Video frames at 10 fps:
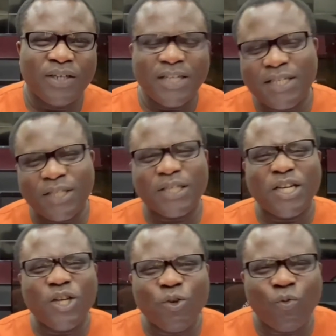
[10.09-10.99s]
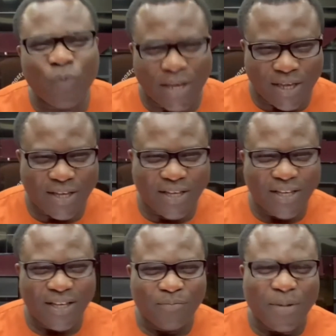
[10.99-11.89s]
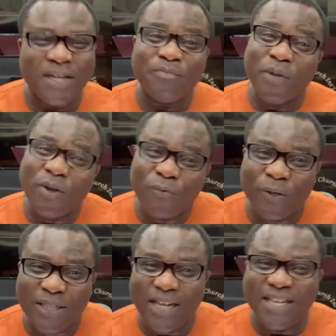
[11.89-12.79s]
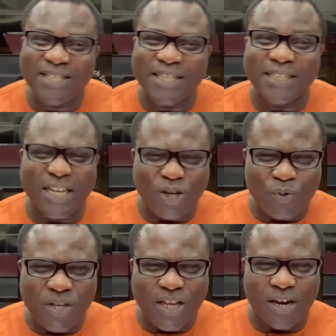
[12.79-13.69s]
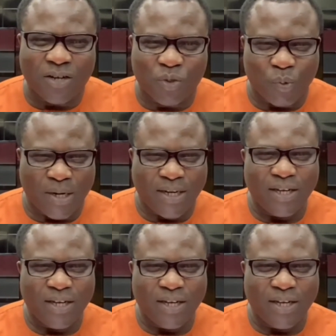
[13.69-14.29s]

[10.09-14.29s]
This is a new week, but the beautiful thing is, is a new year as well.